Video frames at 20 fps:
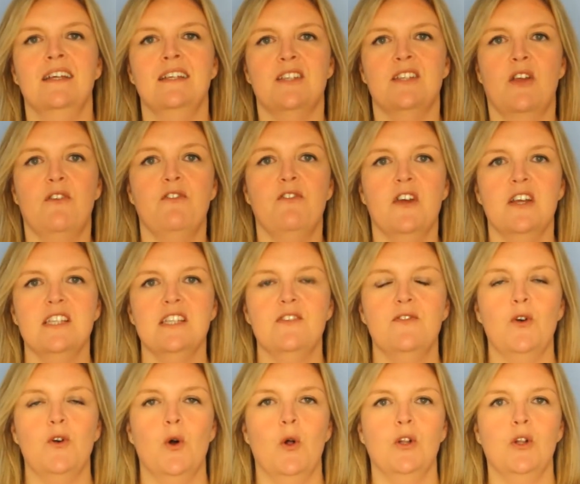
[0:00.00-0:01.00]
So first
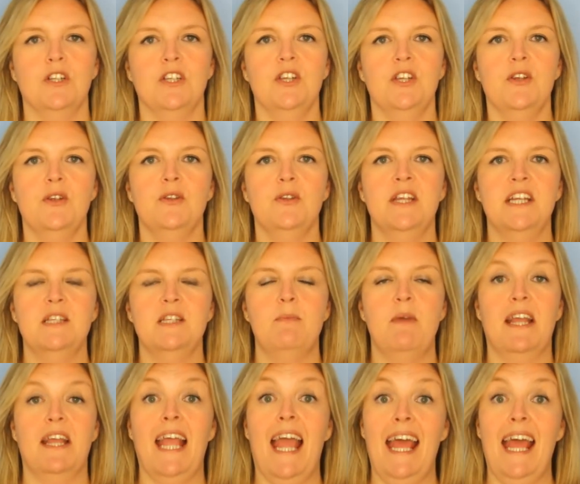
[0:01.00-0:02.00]
of all, you need to
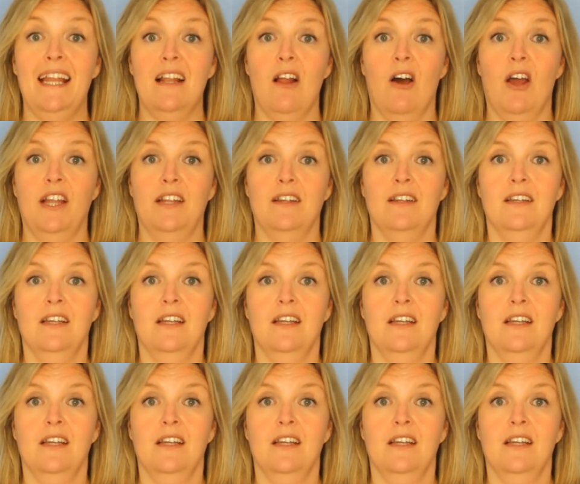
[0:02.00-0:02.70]
pick a headline,